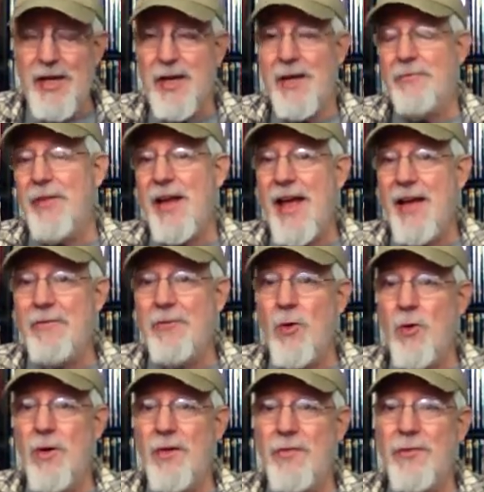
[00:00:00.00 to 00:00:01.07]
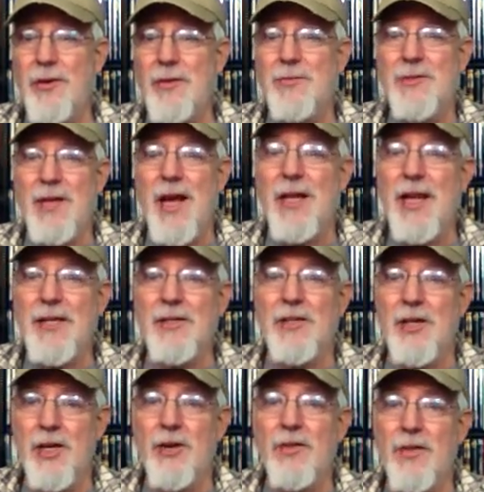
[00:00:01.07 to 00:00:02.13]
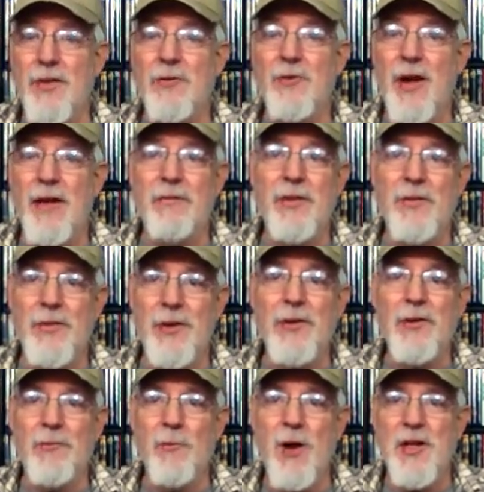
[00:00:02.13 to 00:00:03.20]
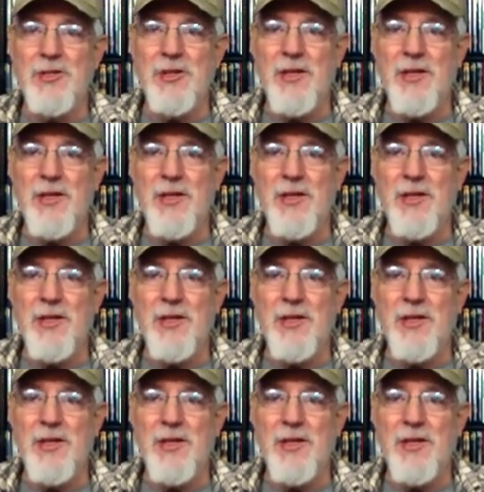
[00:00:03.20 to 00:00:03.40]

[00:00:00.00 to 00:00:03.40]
if they have horror films, I like to go to the drive-in theater and watch